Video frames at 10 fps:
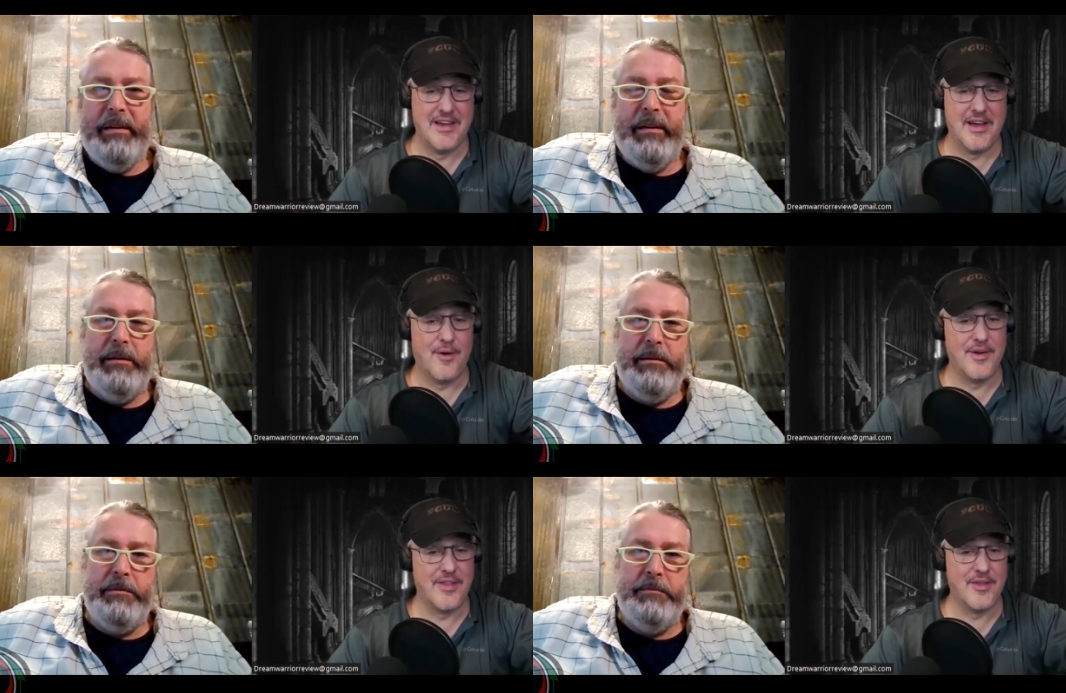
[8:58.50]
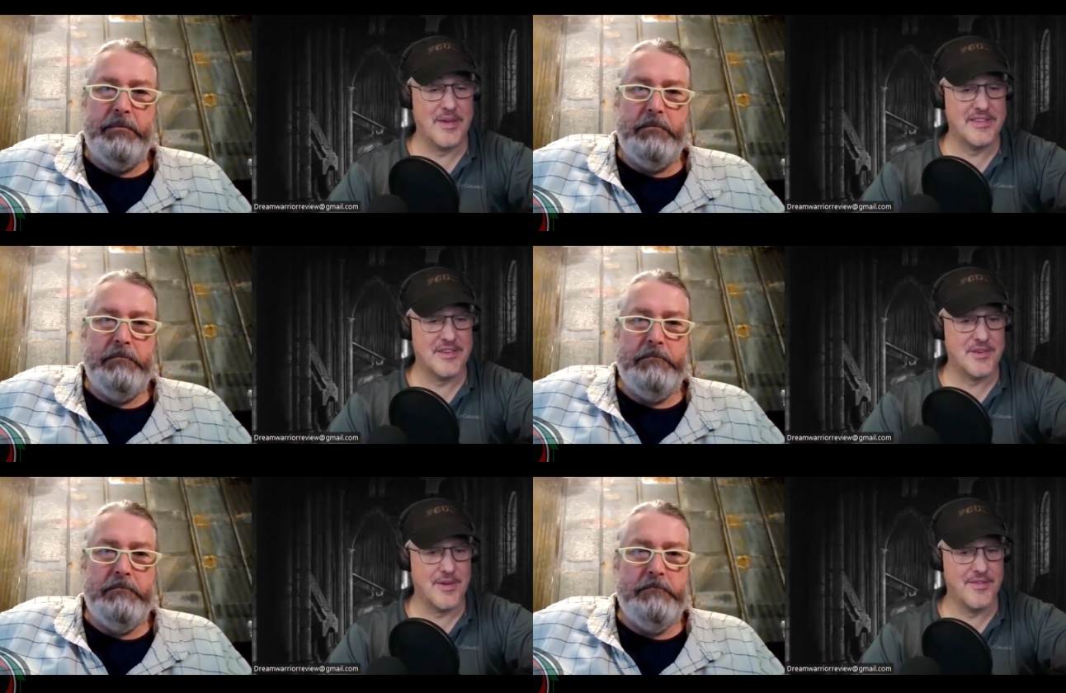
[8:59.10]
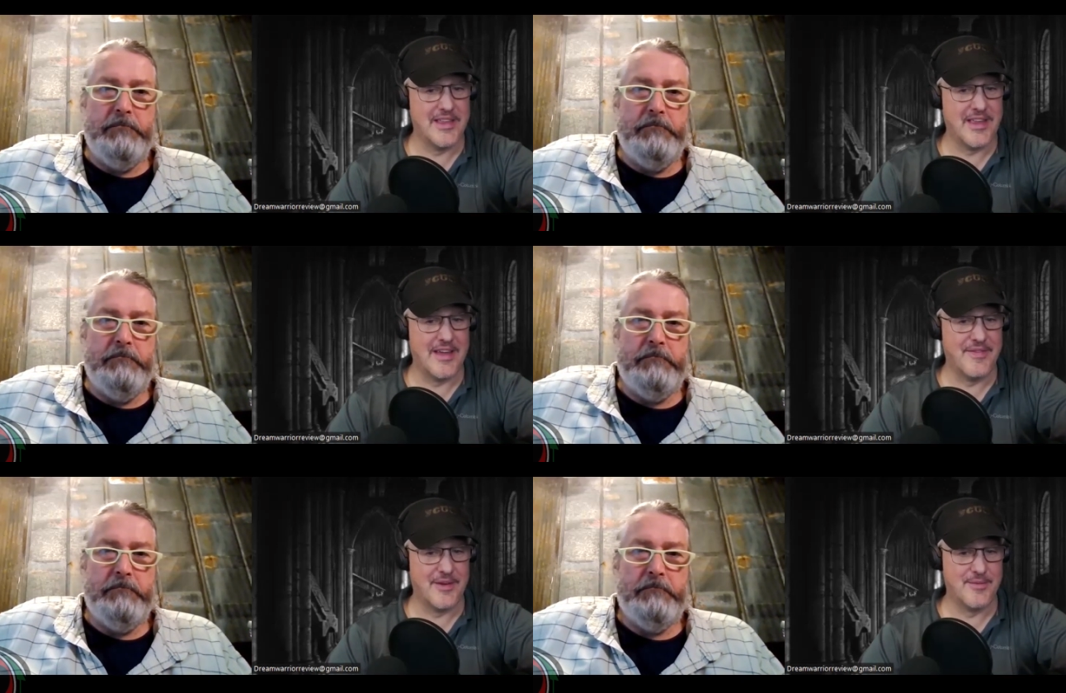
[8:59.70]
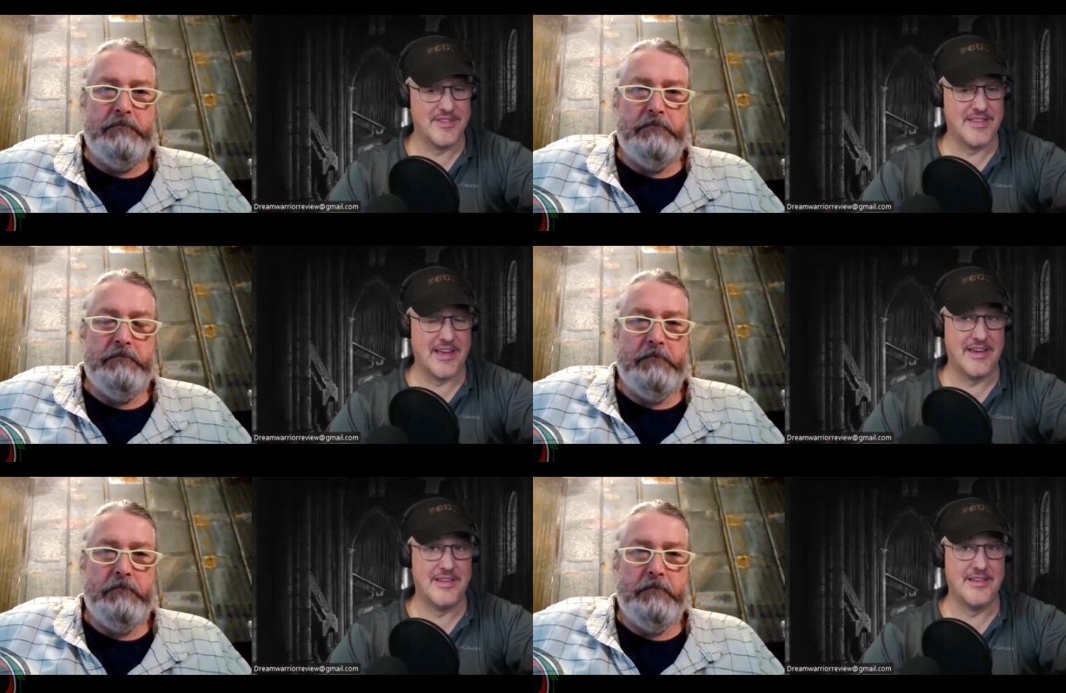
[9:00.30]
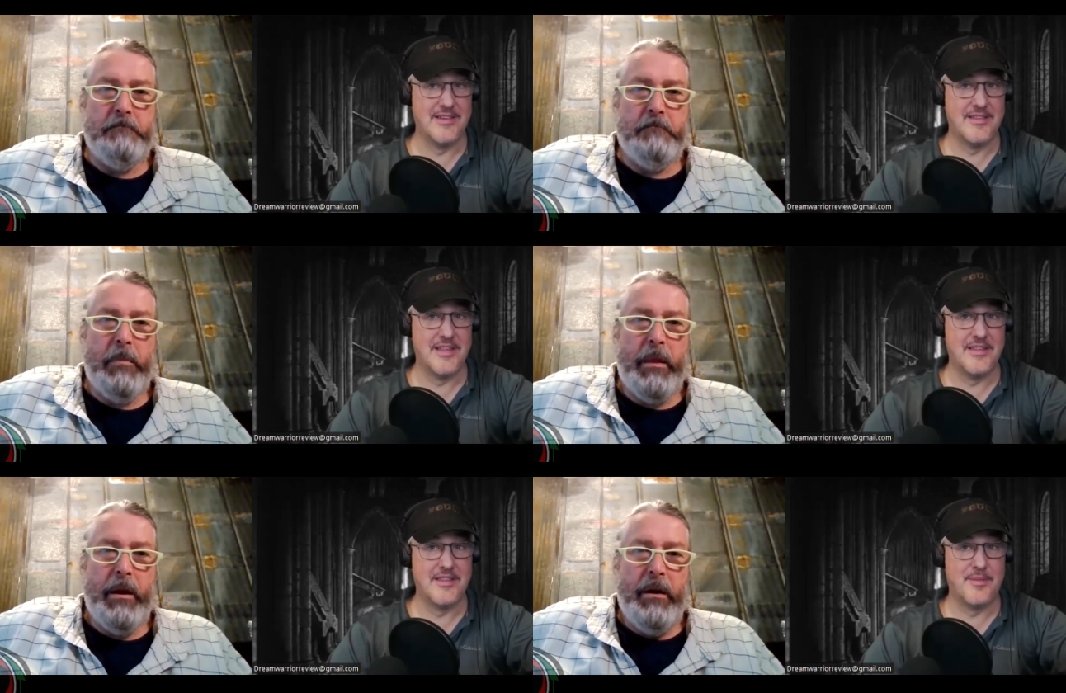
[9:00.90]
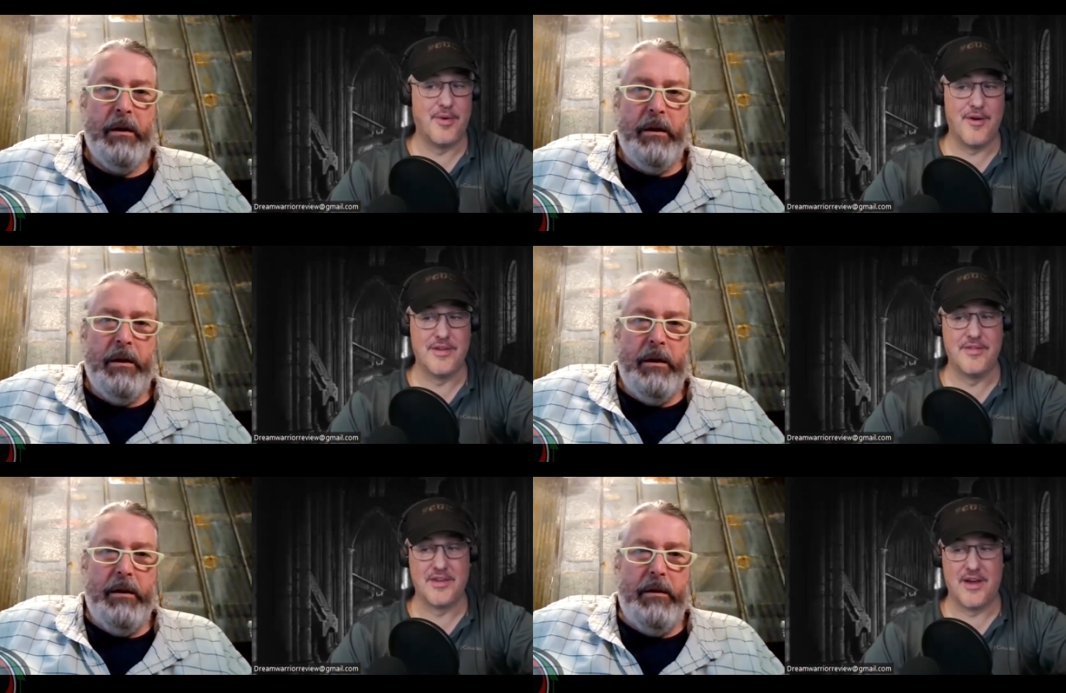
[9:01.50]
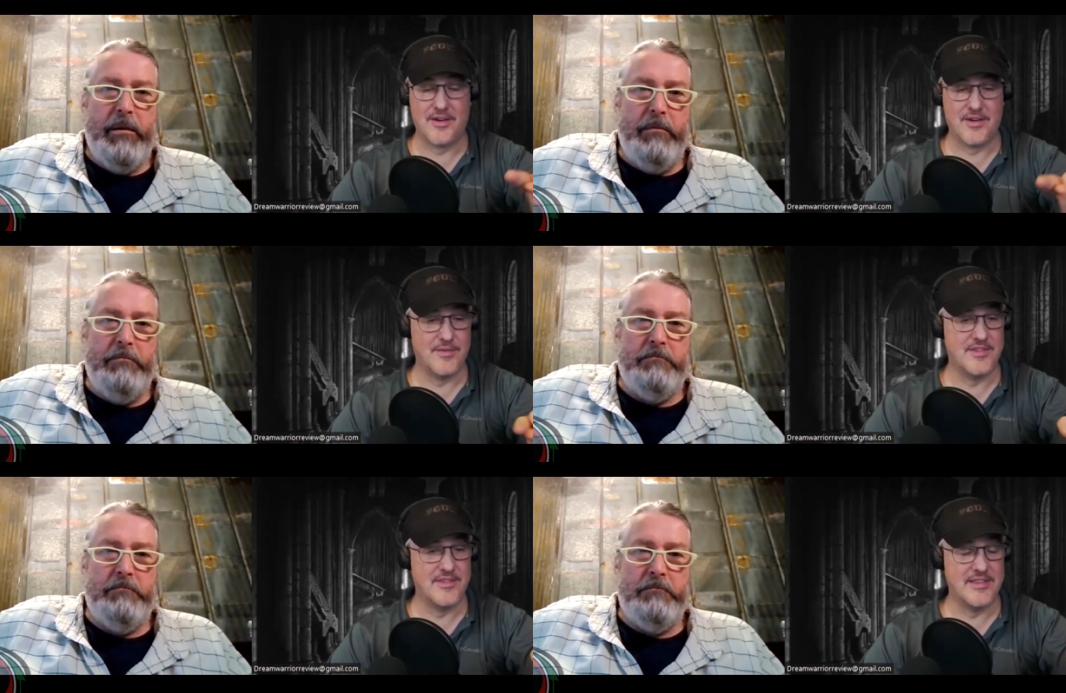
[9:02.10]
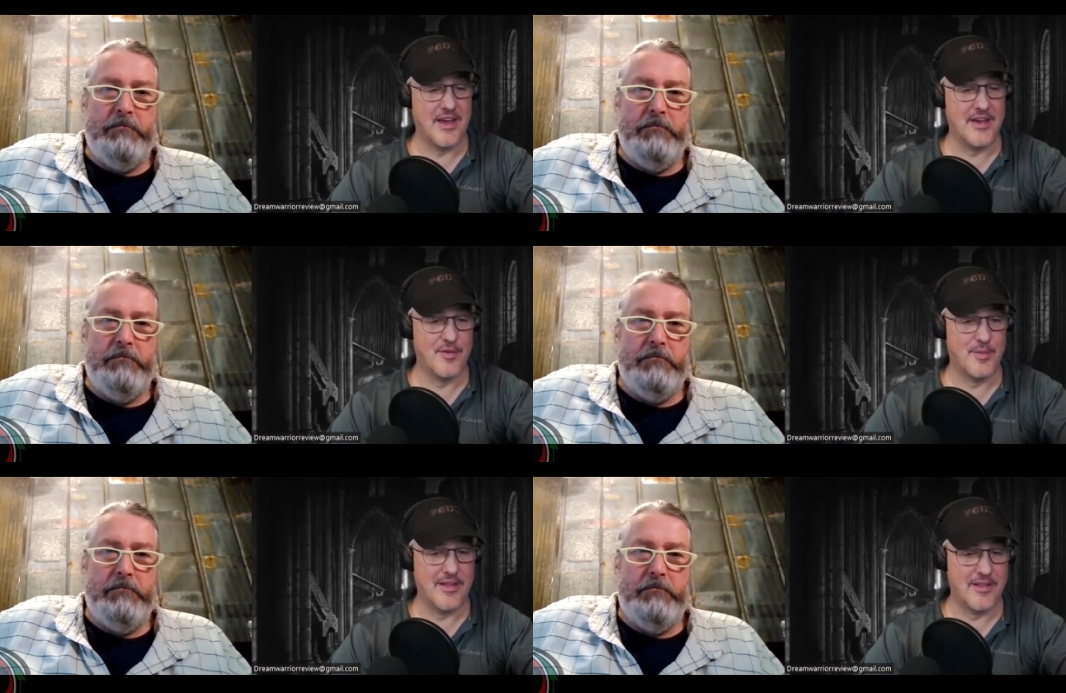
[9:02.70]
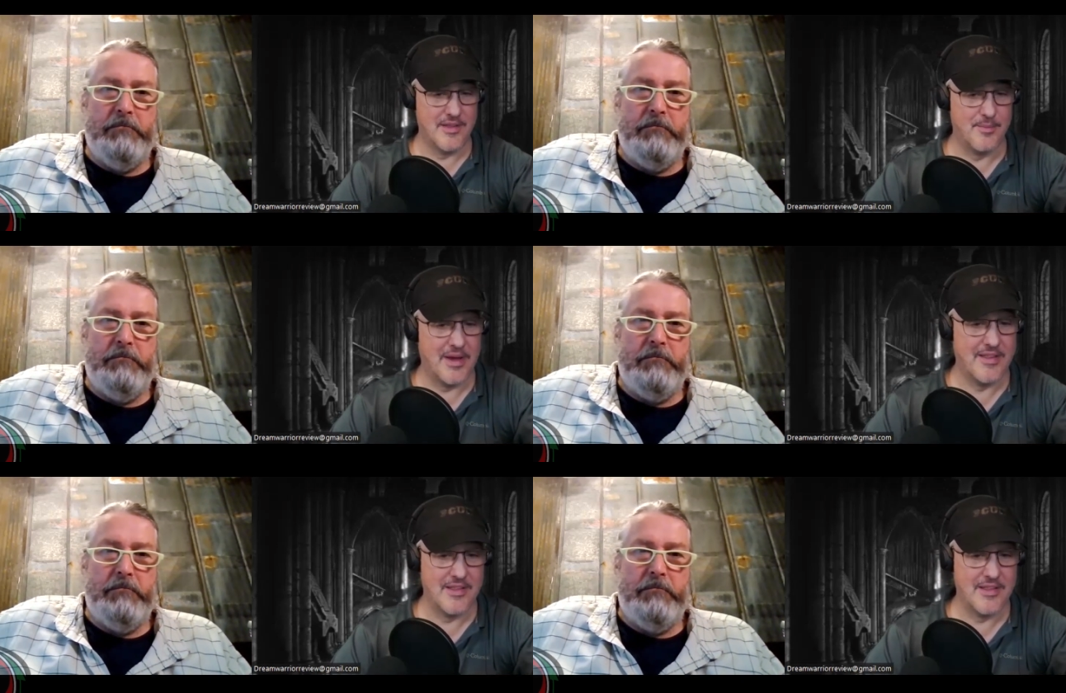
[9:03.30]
Speaker 1: oh, another piece of trivia that I found was that the part of the Doctor was designed for Bela, Bela